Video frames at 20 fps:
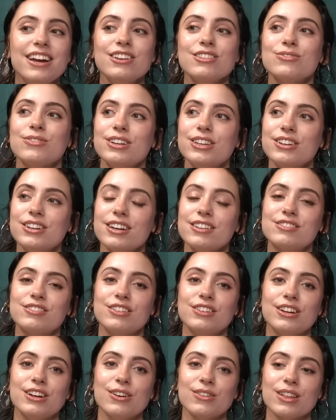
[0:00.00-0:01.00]
just want you guys
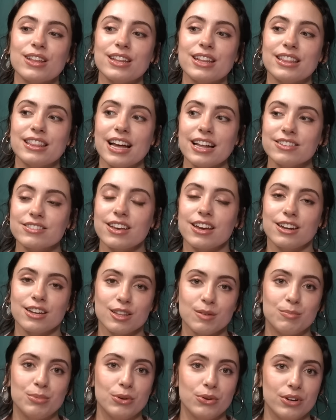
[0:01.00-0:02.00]
to know that that's kind
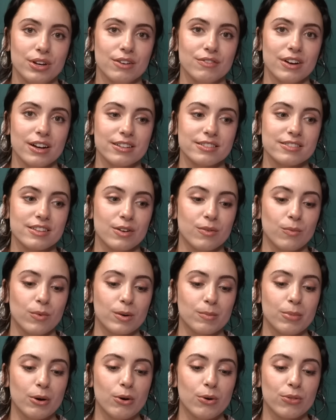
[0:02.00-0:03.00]
of the beauty of us that
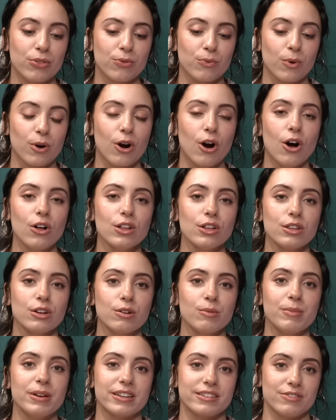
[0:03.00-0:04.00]
we're both we're all a
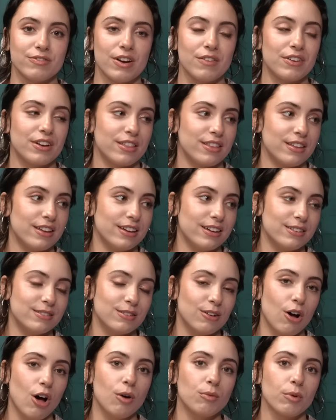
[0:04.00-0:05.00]
little mix of everything,
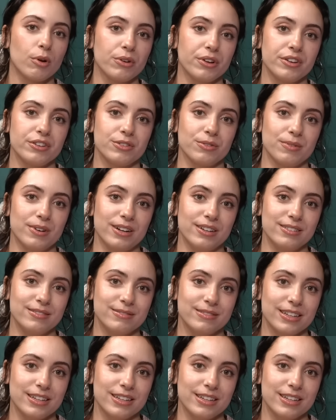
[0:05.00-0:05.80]
all rolled into one. And,